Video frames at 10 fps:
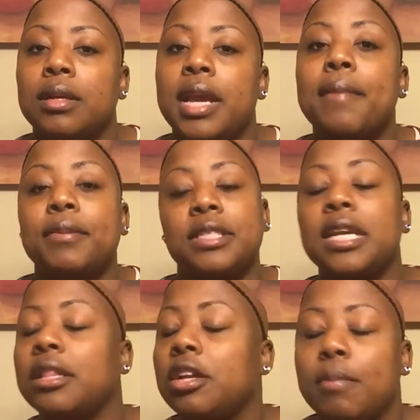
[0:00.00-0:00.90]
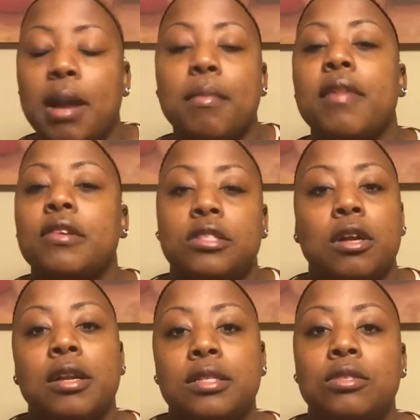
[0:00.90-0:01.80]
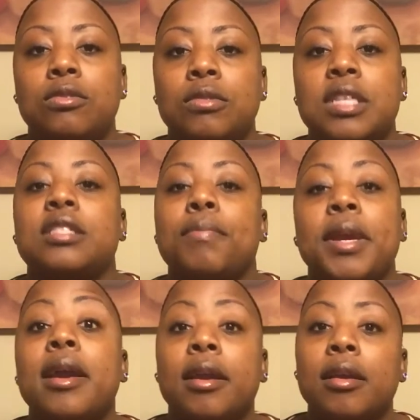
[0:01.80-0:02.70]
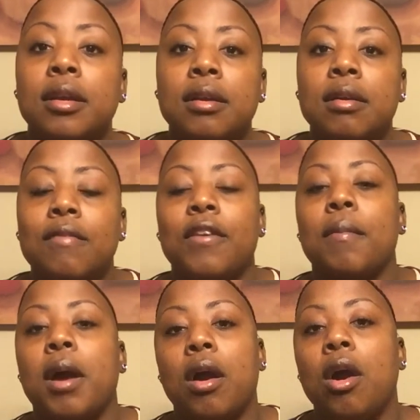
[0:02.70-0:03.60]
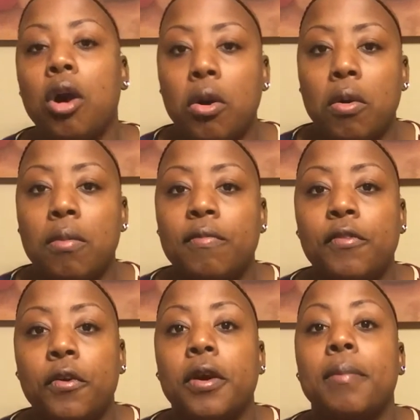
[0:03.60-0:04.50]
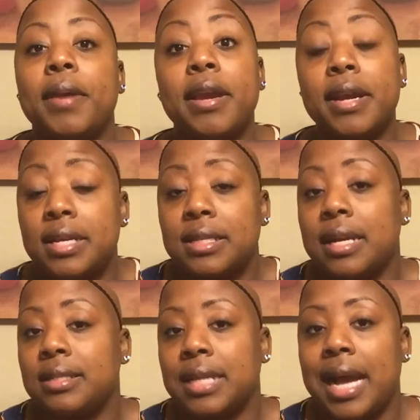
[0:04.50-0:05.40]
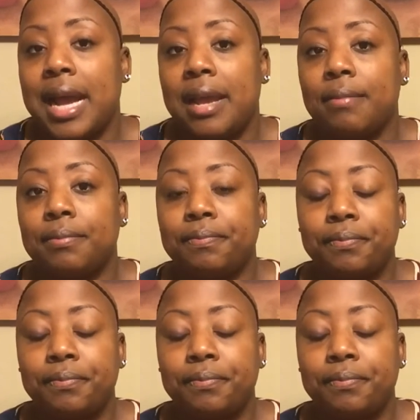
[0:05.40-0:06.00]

in particular, my mother started to disappear from our home for periods at a time.